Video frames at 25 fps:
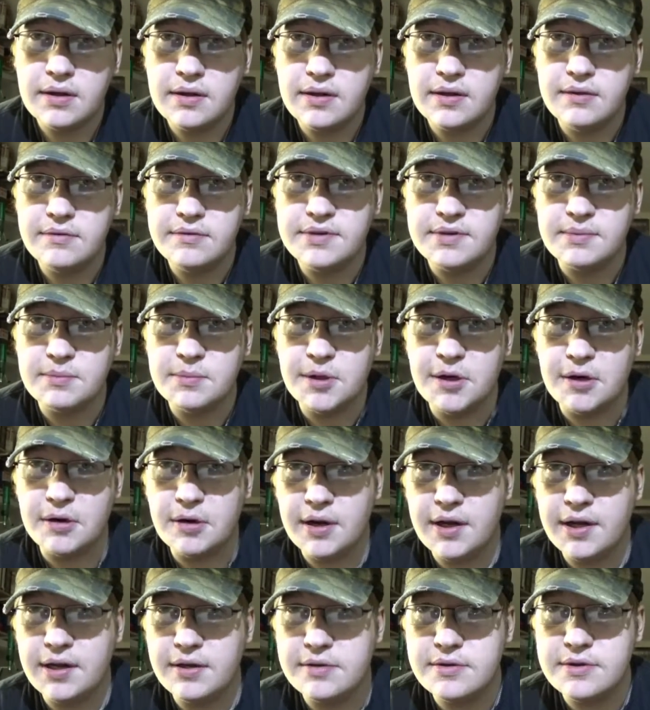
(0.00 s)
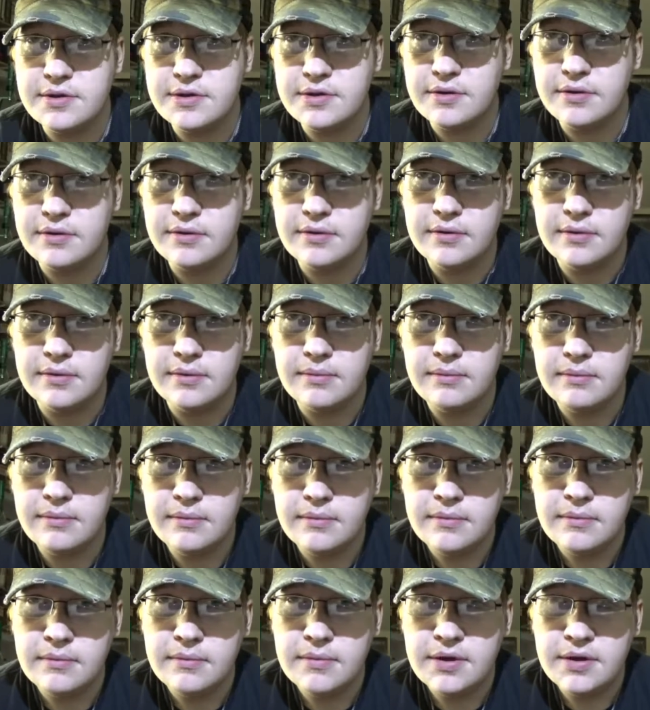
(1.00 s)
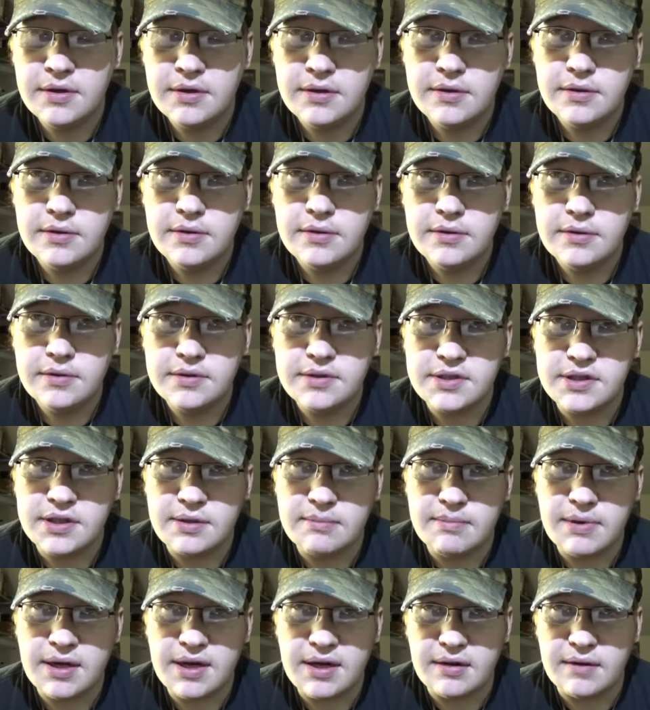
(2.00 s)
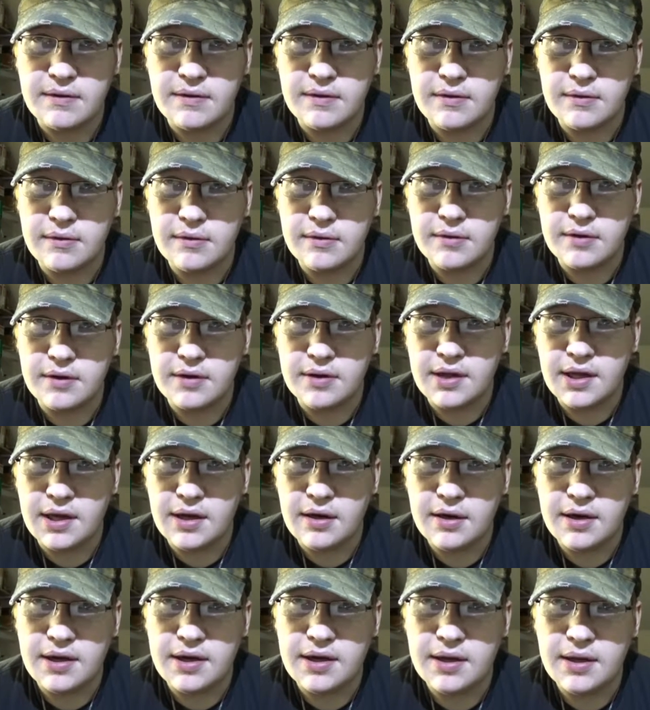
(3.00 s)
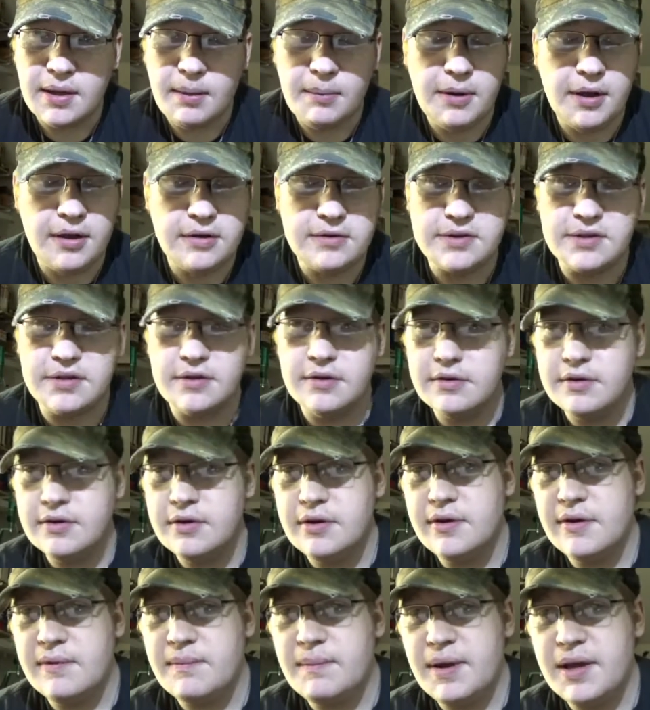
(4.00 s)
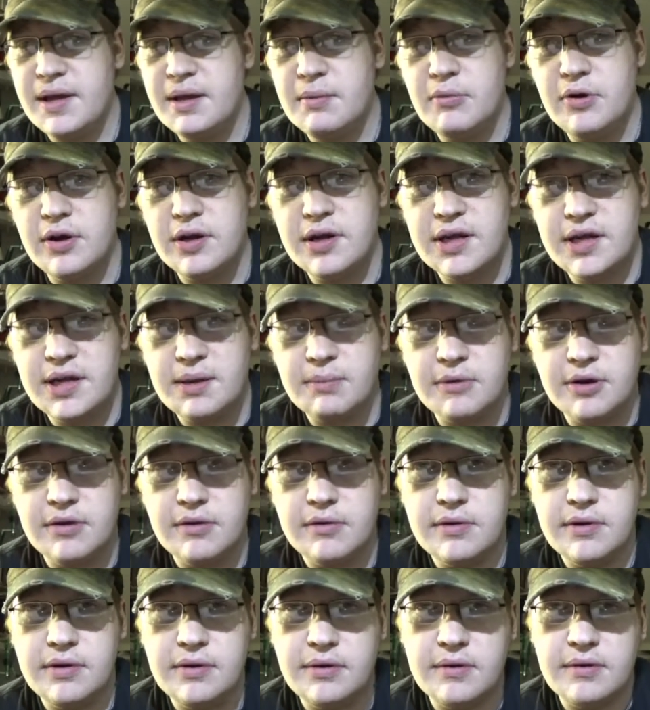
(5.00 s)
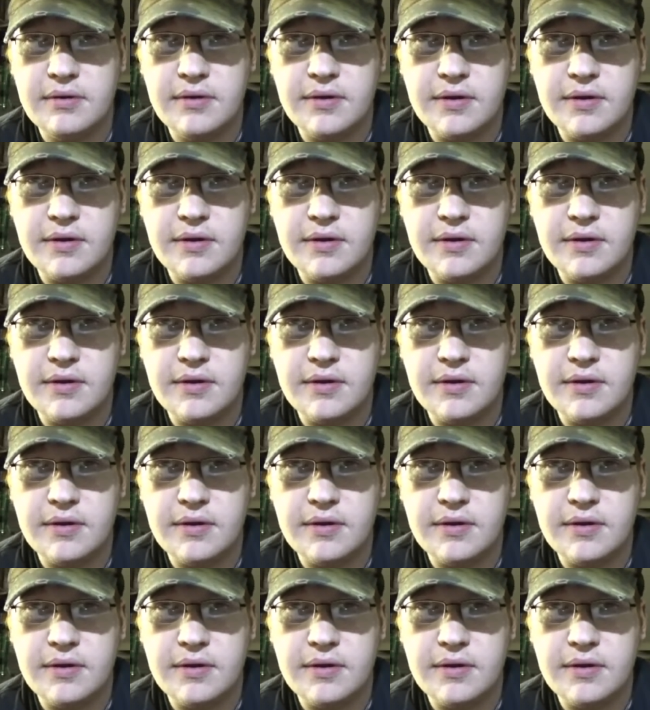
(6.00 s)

do some long range shooting, something out of the ordinary. And I'm not just going to do it with my M1A. I'm going to do it